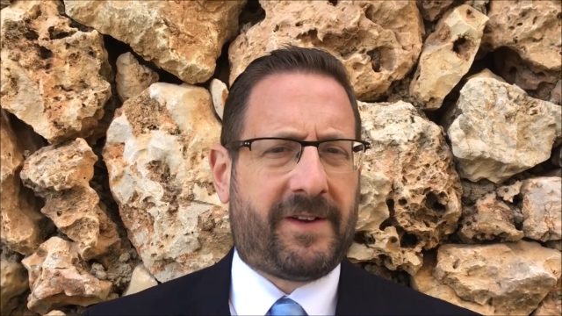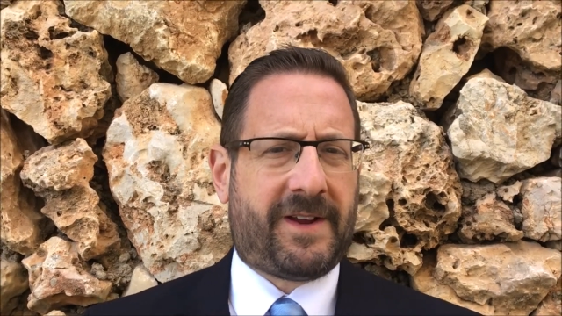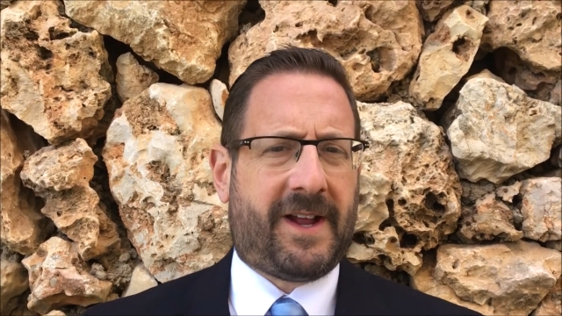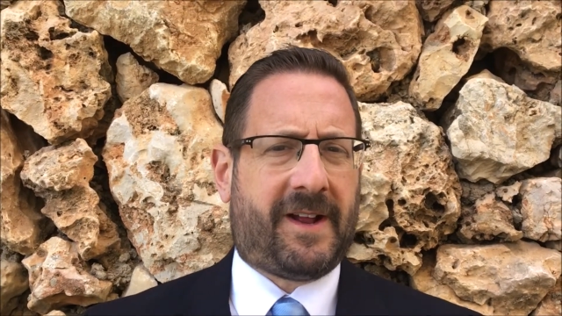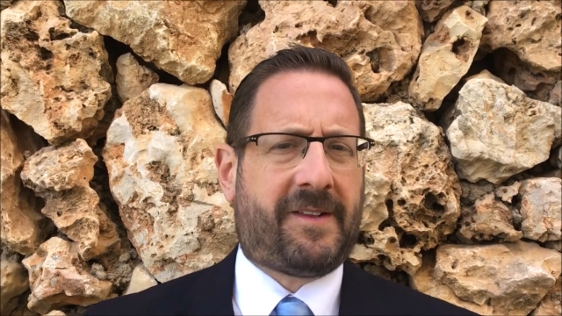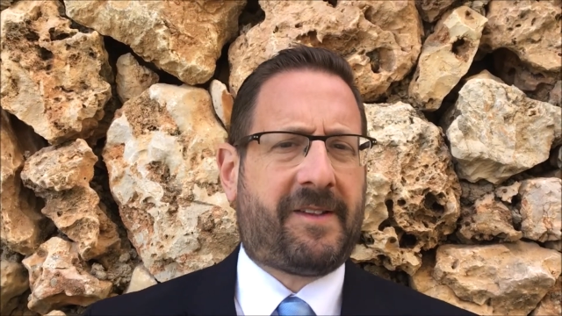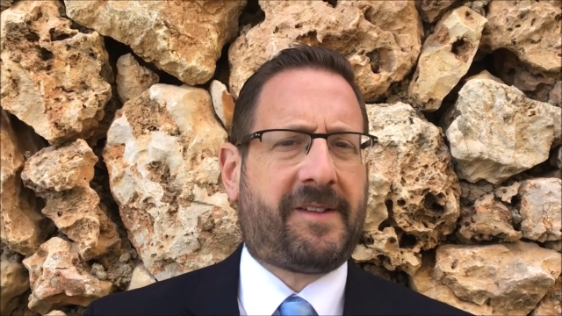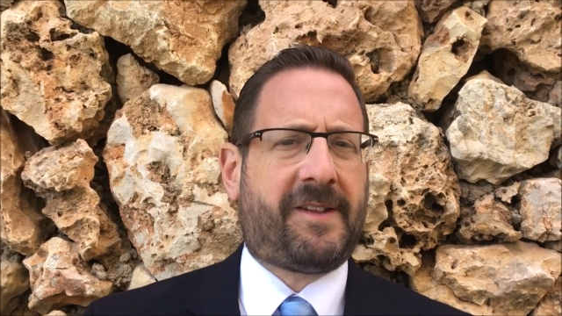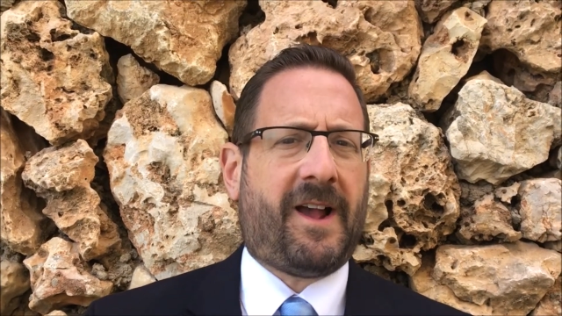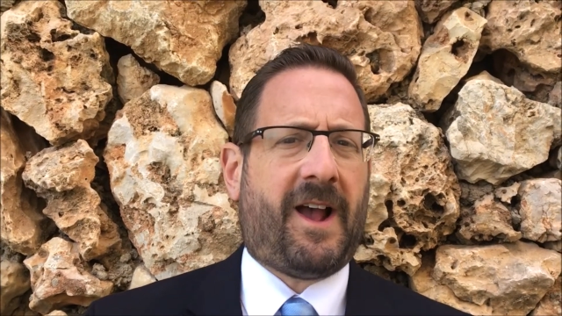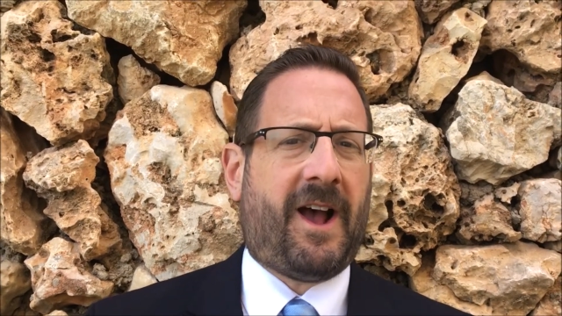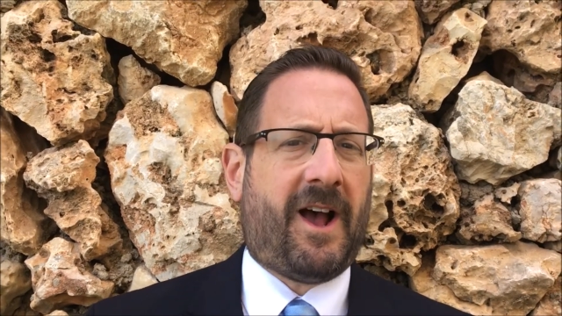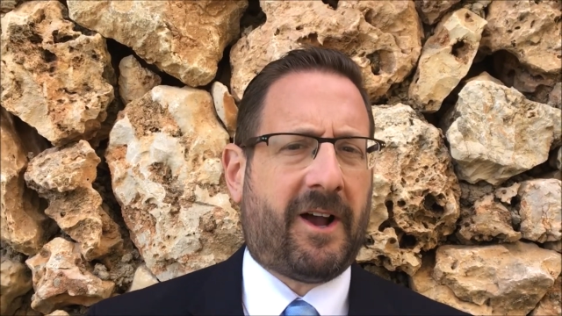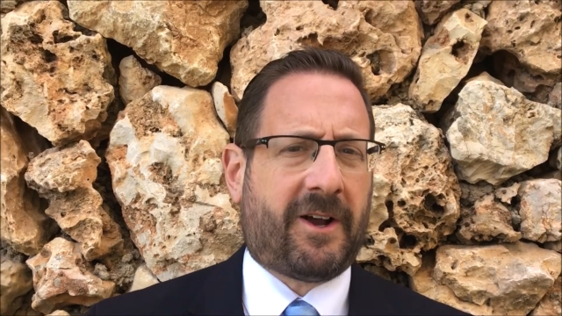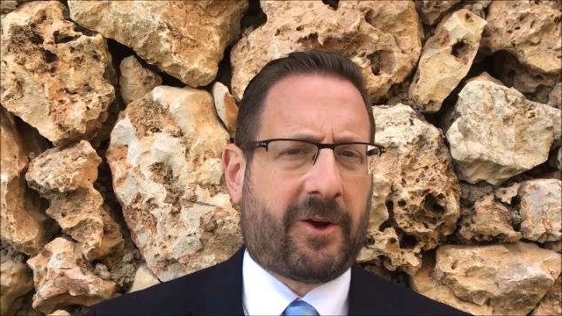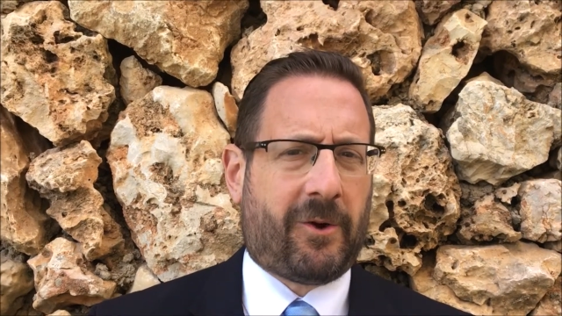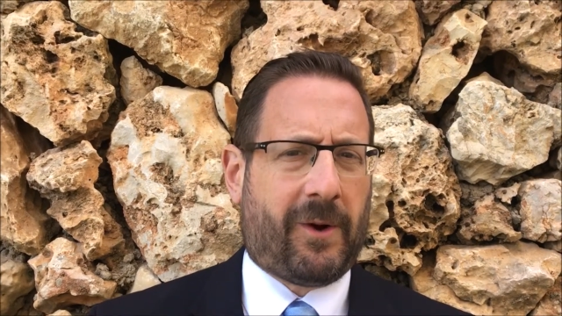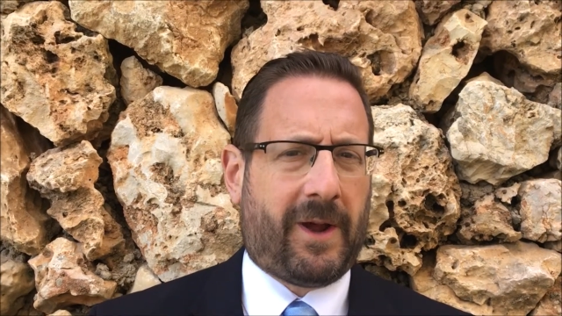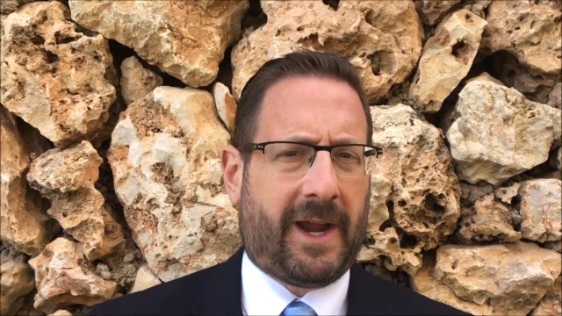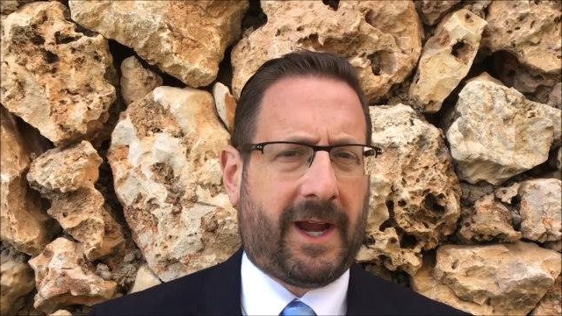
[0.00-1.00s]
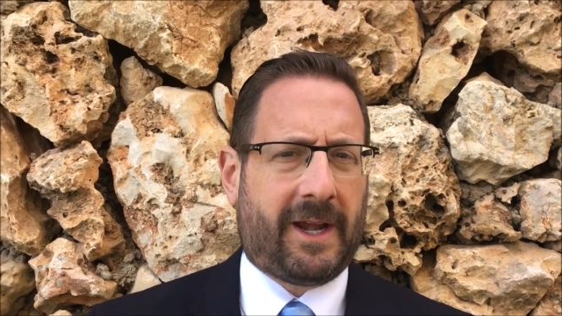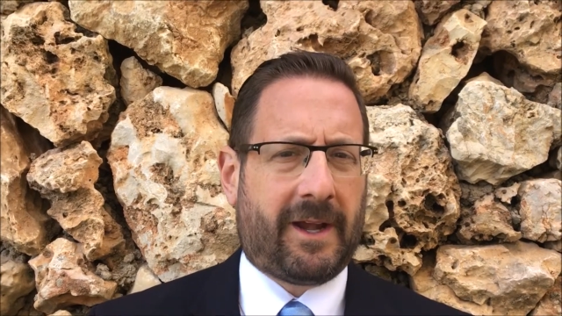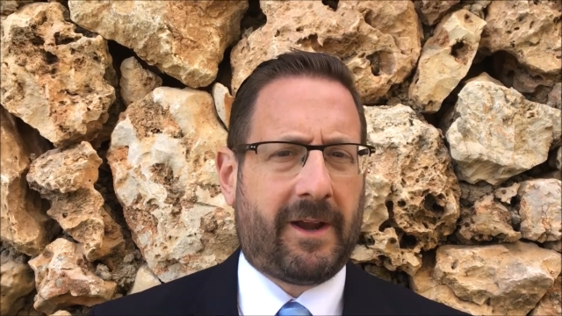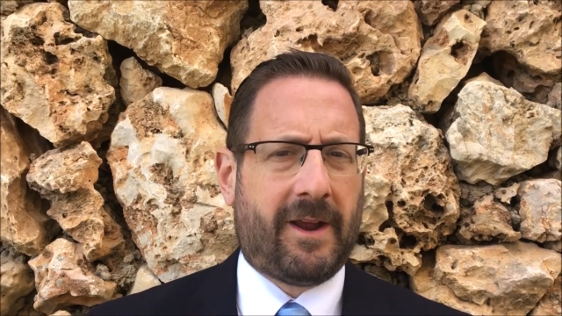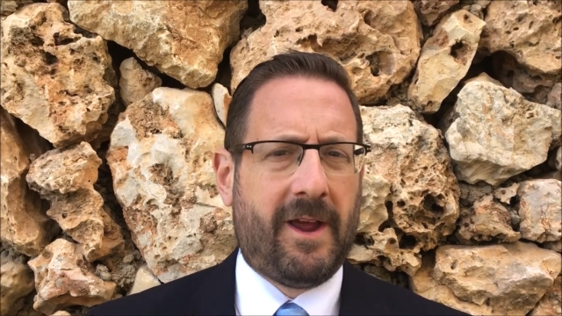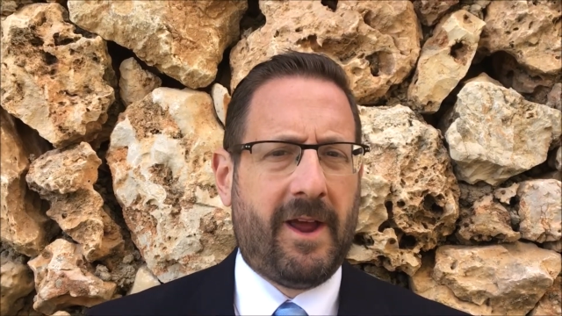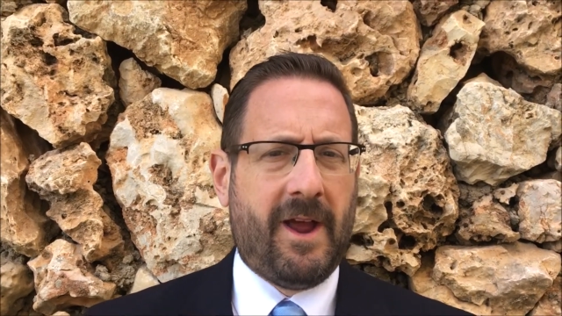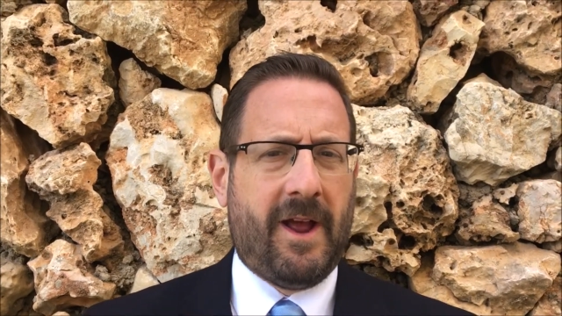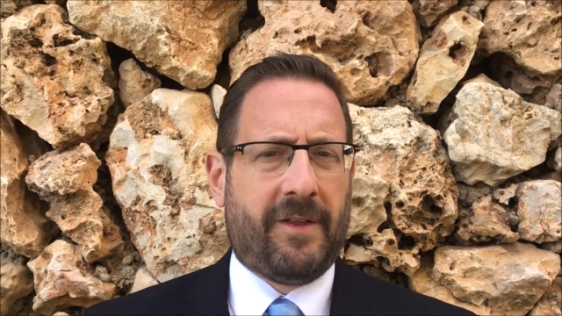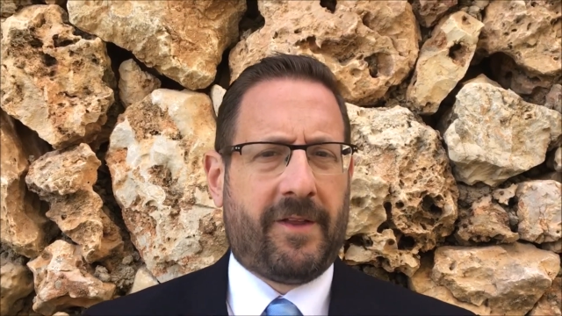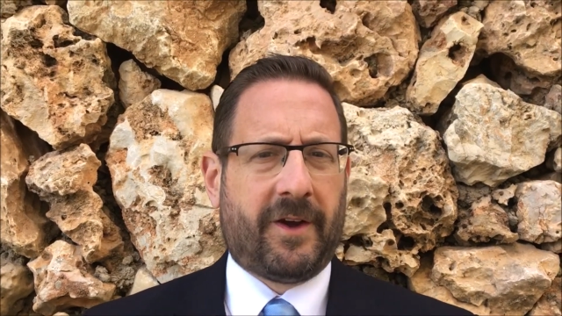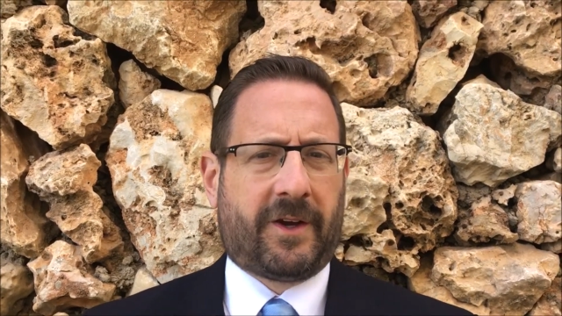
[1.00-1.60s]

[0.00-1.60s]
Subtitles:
v'yatsa ha-Kohen.